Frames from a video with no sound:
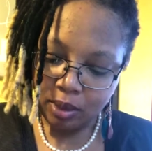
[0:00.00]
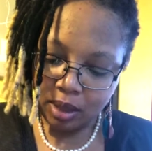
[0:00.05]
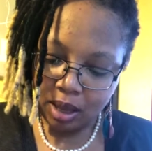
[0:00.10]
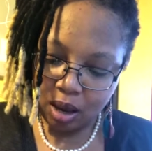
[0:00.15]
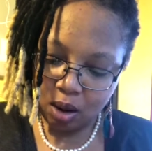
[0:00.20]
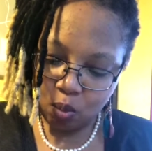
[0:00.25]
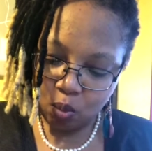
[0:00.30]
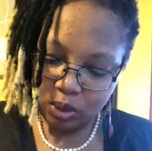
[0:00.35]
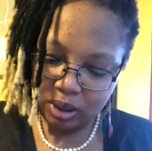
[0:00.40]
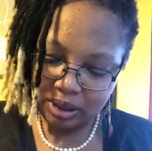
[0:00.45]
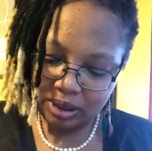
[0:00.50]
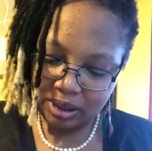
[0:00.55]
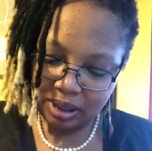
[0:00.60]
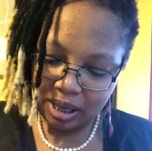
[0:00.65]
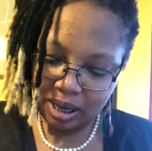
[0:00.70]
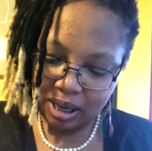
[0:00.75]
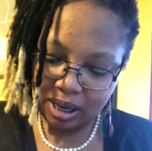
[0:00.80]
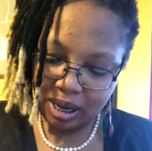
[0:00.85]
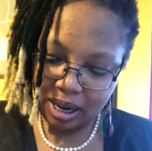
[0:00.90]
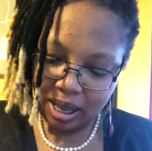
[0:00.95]
And we
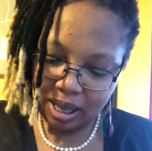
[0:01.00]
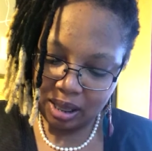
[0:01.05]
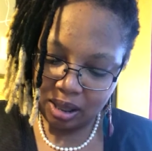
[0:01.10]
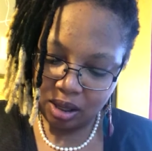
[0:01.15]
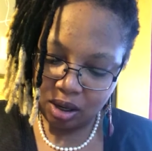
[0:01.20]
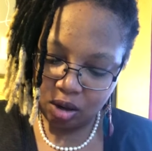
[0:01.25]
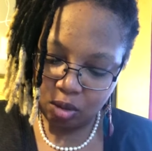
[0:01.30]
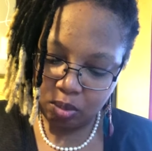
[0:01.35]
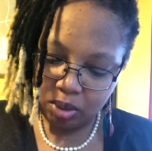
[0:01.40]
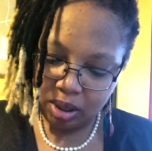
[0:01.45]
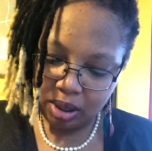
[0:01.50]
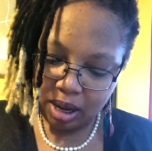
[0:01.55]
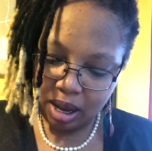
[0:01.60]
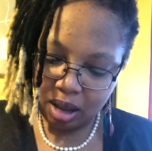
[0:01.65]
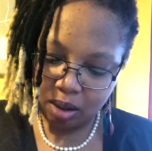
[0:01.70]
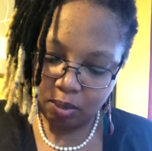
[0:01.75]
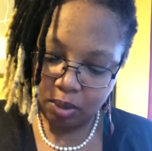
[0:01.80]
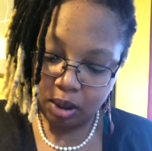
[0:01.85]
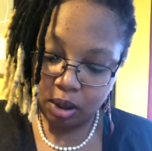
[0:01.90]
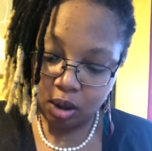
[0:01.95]
said, Let there be
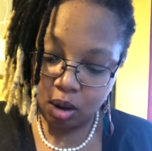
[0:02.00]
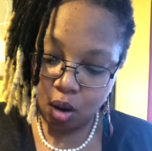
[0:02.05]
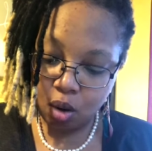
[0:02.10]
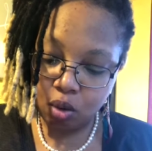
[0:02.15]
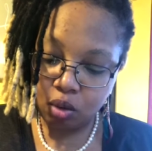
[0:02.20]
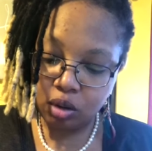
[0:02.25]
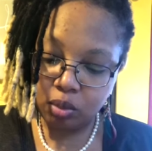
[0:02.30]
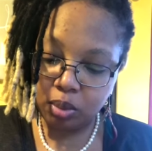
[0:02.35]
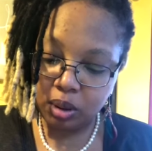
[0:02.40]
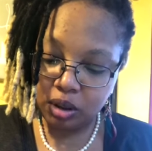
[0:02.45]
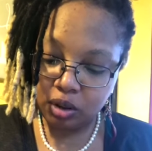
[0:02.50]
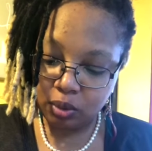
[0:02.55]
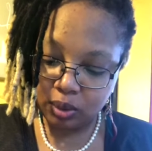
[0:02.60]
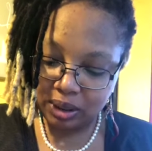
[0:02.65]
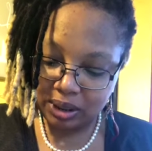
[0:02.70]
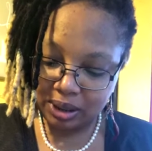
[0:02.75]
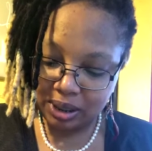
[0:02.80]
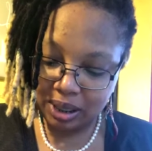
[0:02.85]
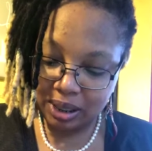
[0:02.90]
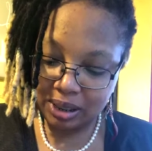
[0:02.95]
now be an oath
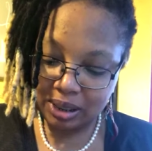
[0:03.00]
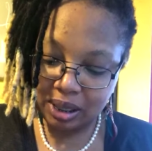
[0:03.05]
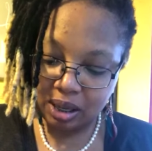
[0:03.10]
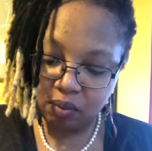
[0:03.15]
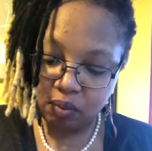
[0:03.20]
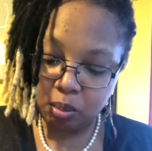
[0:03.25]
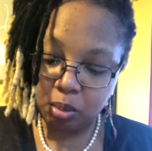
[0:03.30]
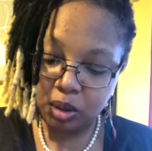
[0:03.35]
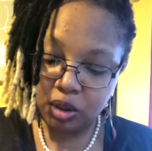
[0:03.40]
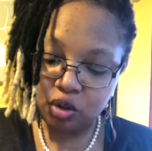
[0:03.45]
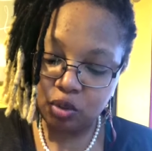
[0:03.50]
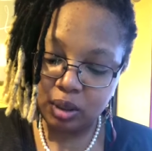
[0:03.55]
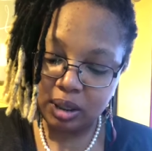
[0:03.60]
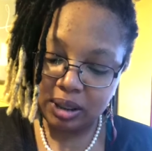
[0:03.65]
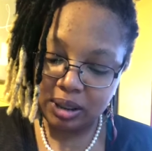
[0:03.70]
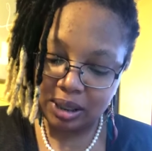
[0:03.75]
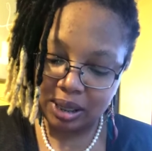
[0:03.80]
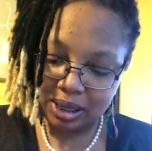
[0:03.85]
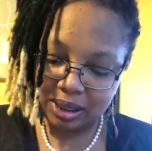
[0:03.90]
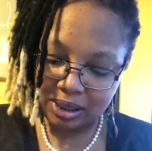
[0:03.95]
betwixt us, even
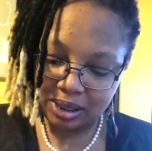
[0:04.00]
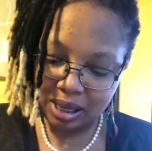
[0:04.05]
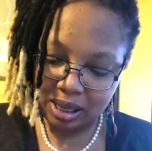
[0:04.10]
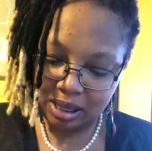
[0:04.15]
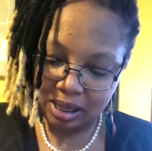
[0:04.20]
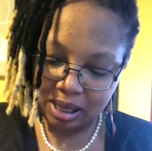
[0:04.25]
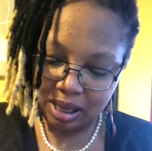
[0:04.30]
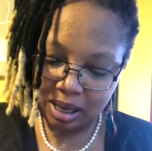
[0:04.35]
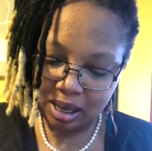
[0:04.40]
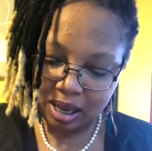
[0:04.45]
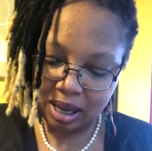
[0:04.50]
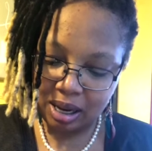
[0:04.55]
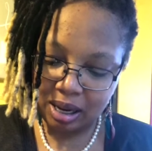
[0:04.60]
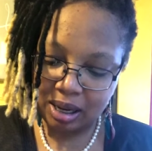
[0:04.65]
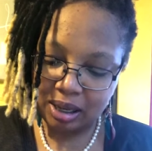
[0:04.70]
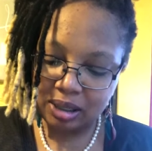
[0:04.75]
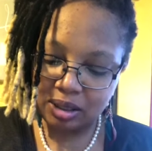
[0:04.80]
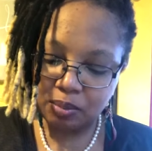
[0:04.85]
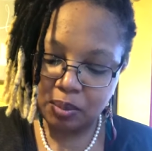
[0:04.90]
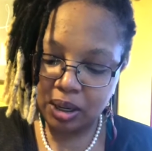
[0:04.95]
betwixt us and thee, and let
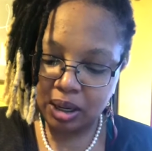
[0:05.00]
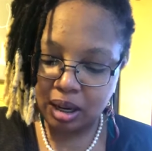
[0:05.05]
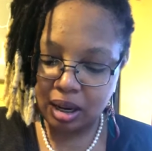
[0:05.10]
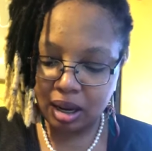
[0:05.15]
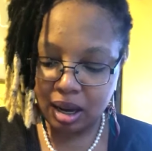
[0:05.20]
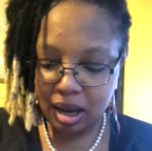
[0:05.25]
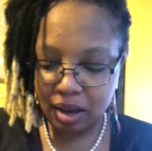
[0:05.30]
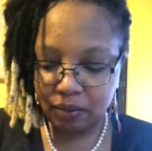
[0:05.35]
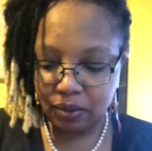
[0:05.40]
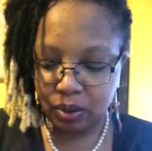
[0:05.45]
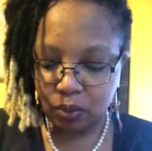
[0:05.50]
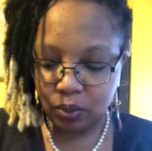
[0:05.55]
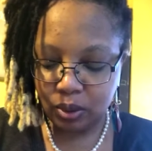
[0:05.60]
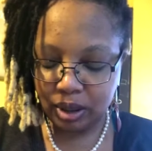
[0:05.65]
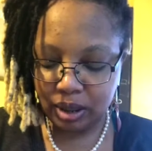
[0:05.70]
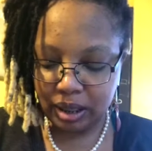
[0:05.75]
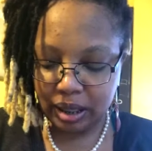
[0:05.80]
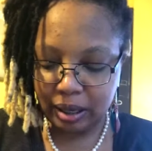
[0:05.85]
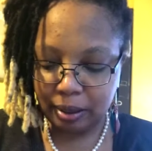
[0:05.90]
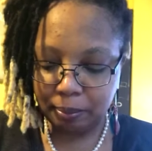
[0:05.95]
us make a covenant
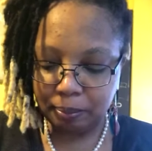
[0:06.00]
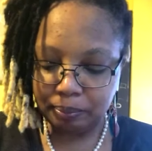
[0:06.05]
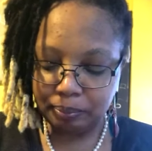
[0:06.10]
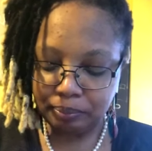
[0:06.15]
with thee,